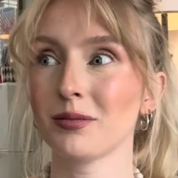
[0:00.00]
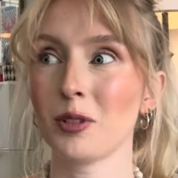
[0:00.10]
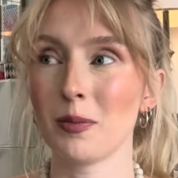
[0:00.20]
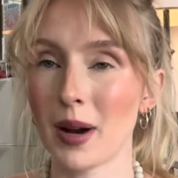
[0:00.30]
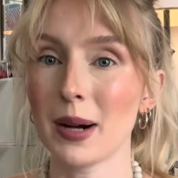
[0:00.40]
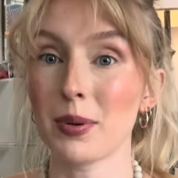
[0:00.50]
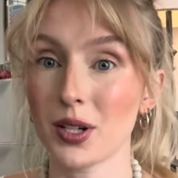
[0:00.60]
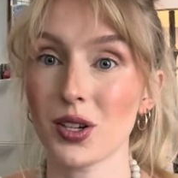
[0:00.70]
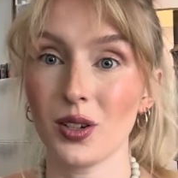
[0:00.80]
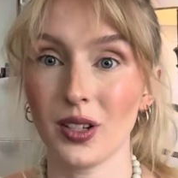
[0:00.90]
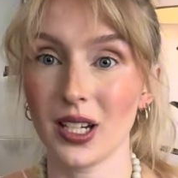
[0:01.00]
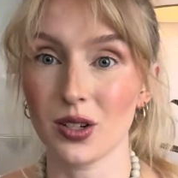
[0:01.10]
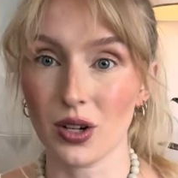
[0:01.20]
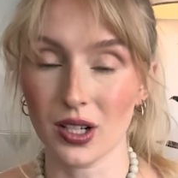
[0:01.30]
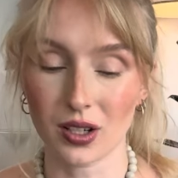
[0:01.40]
what my personal
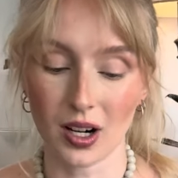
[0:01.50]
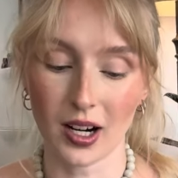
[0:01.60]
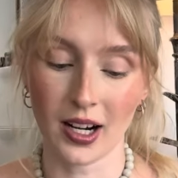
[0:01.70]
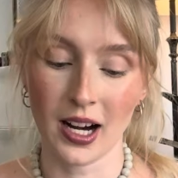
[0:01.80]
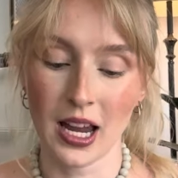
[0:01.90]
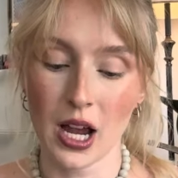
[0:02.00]
interests are,